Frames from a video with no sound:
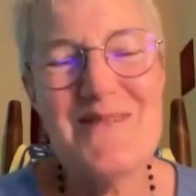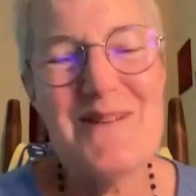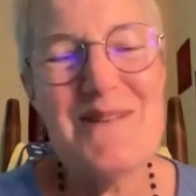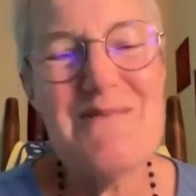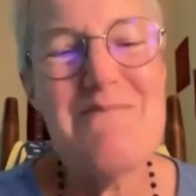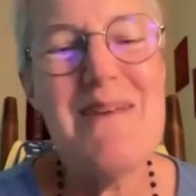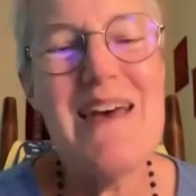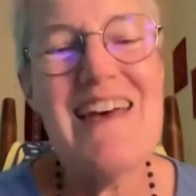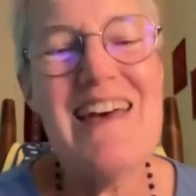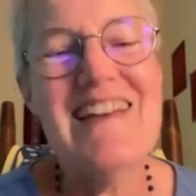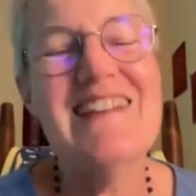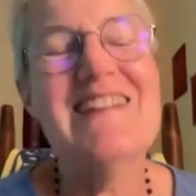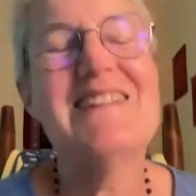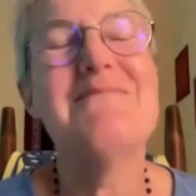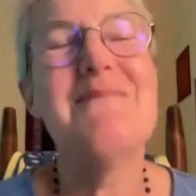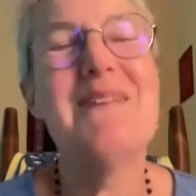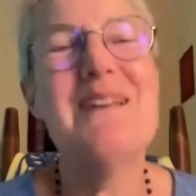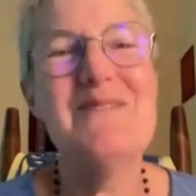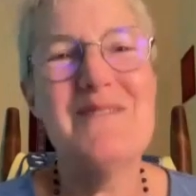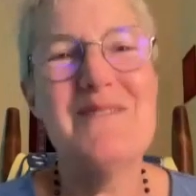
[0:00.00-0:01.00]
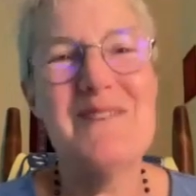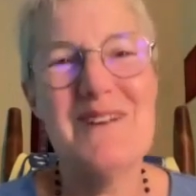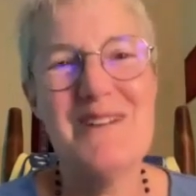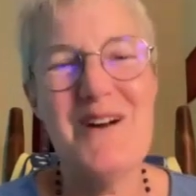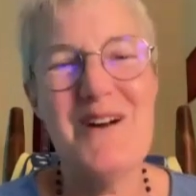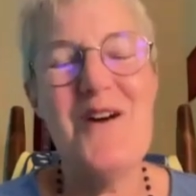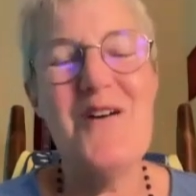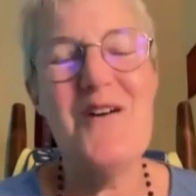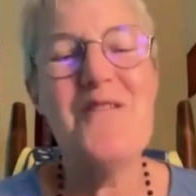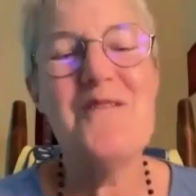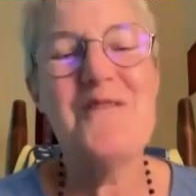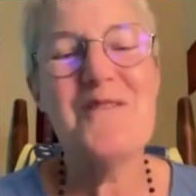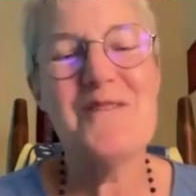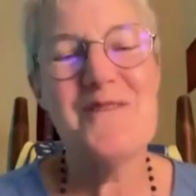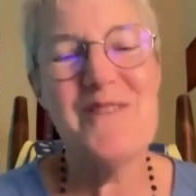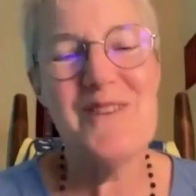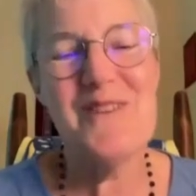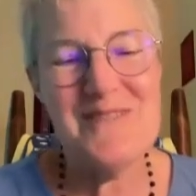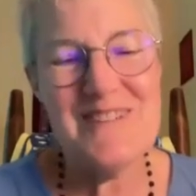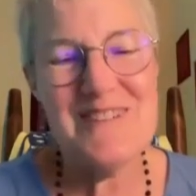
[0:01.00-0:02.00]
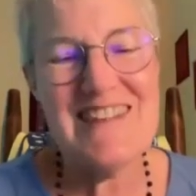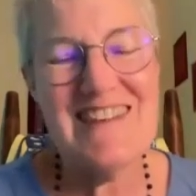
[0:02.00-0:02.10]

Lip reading: We met in Meadville over 50